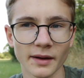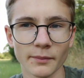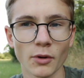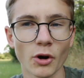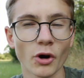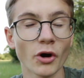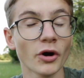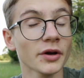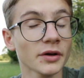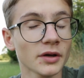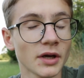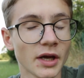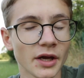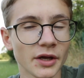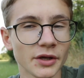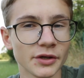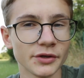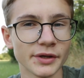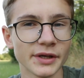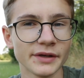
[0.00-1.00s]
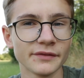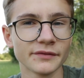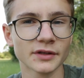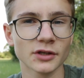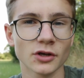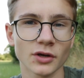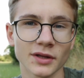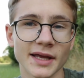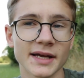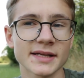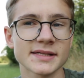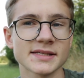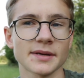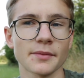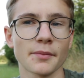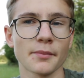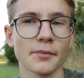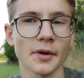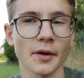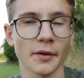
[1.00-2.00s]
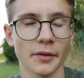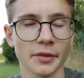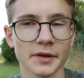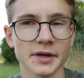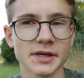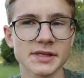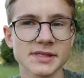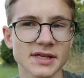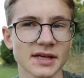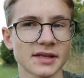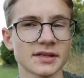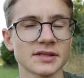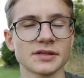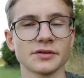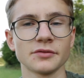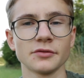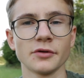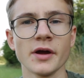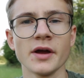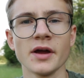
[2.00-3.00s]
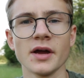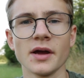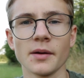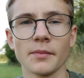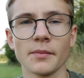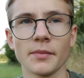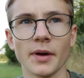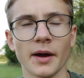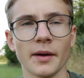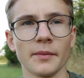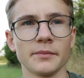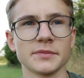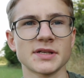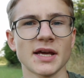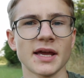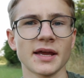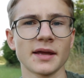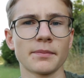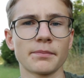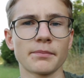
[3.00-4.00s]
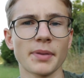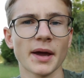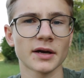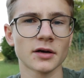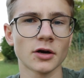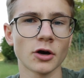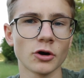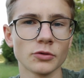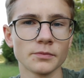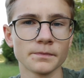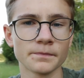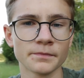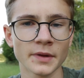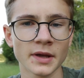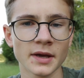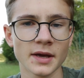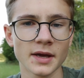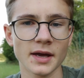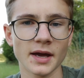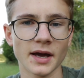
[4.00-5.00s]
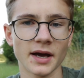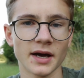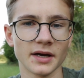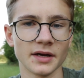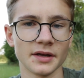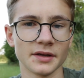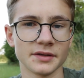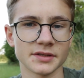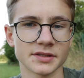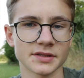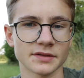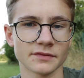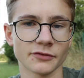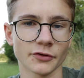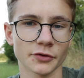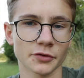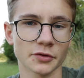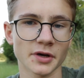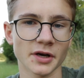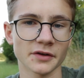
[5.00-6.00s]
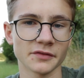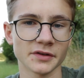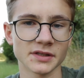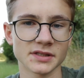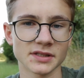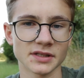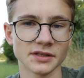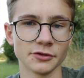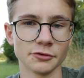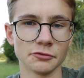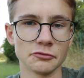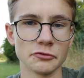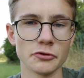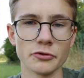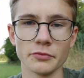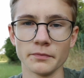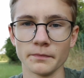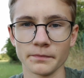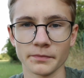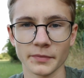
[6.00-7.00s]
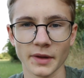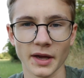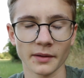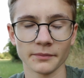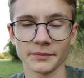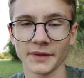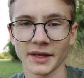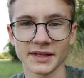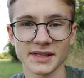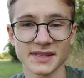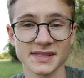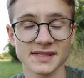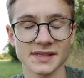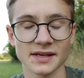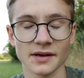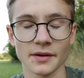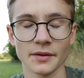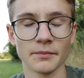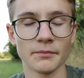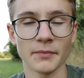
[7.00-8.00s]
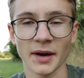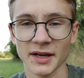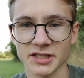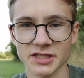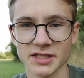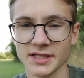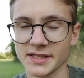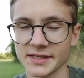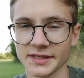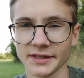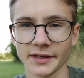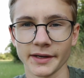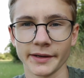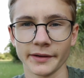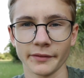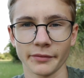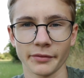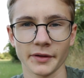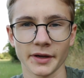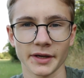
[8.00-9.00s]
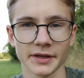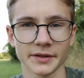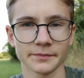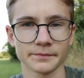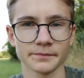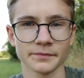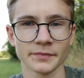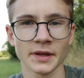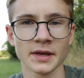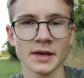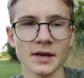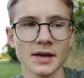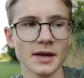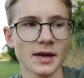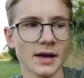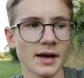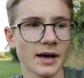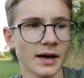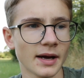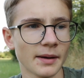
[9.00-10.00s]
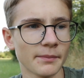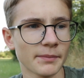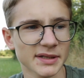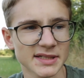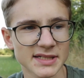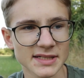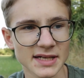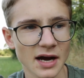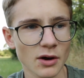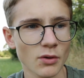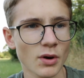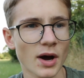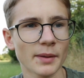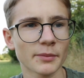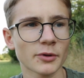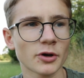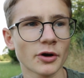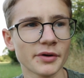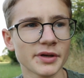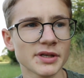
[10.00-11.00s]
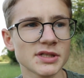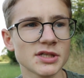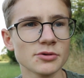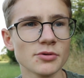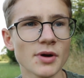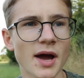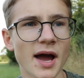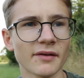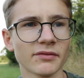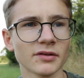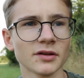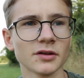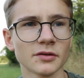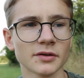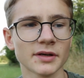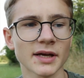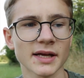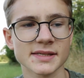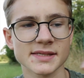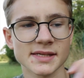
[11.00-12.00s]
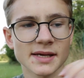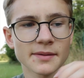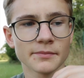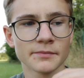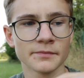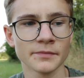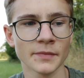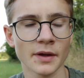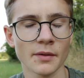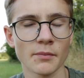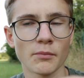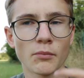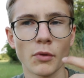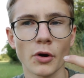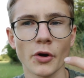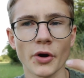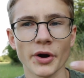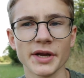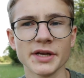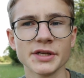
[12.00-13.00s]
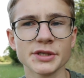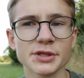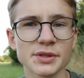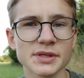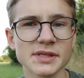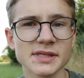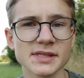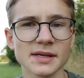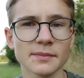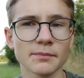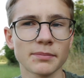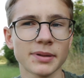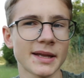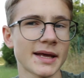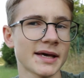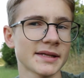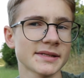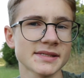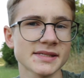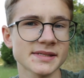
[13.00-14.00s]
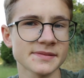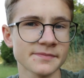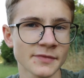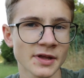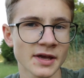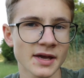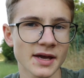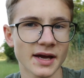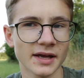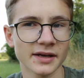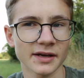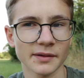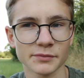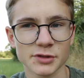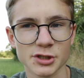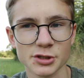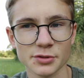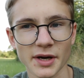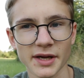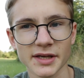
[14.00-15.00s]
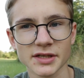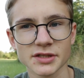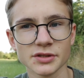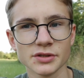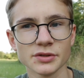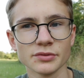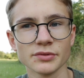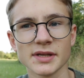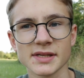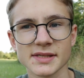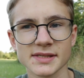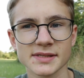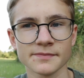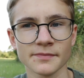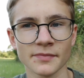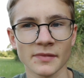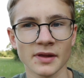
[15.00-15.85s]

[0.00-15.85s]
Or you even collect some things and you take it back home and photograph it in your room. Then it's much easier, I think. But now I'm going to have a look at some more interesting plants, and I'm trying to do this